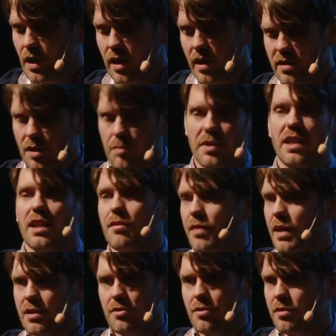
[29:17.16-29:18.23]
something like
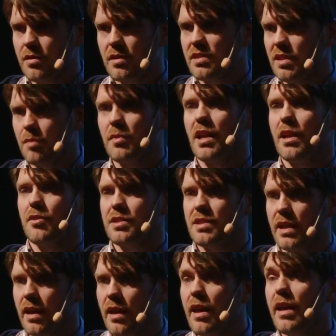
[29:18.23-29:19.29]
vector
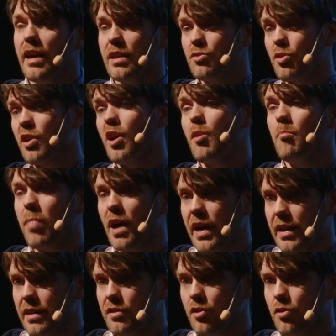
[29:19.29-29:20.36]
similarity, and sort of
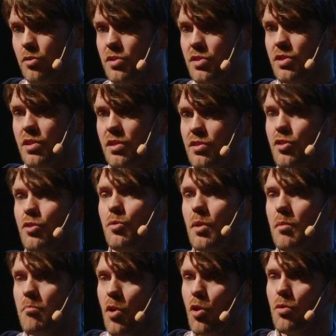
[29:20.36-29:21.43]
combine those two
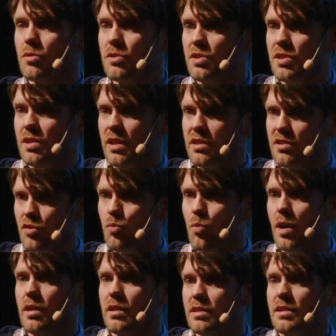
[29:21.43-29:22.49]
modes into
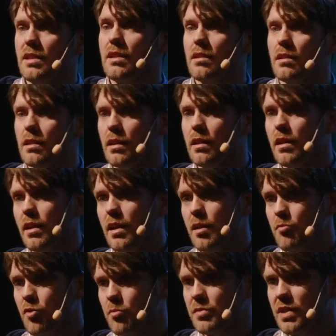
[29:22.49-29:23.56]
one single
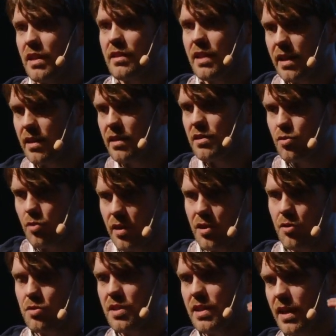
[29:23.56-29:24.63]
prompt, and then sort of
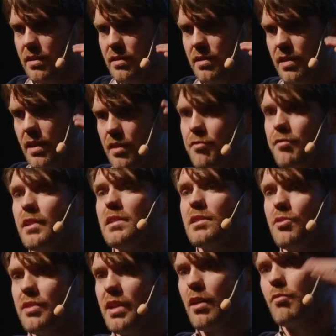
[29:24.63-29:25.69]
use that and filter
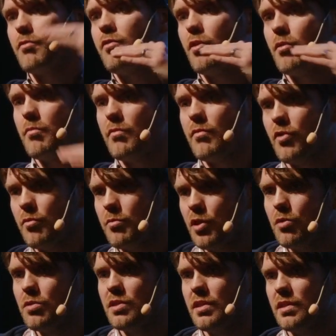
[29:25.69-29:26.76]
down from
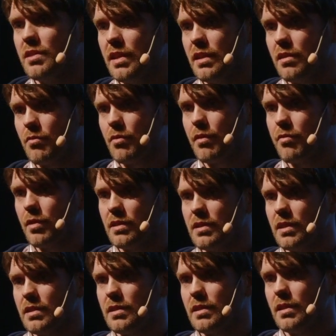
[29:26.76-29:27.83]
those set of
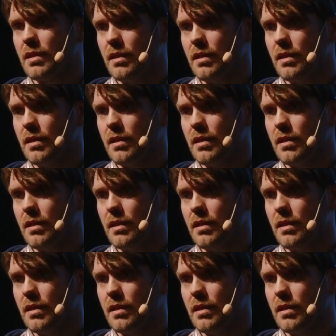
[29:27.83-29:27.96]
references.